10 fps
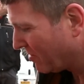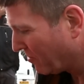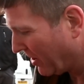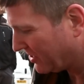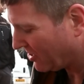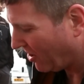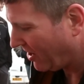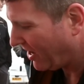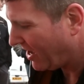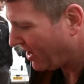But it's got
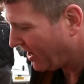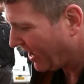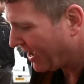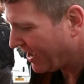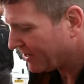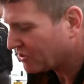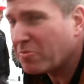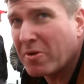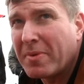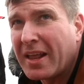a
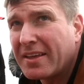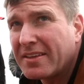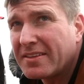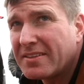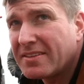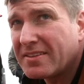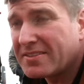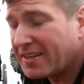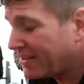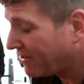super immola
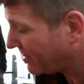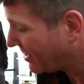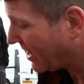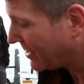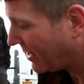cylinder in there.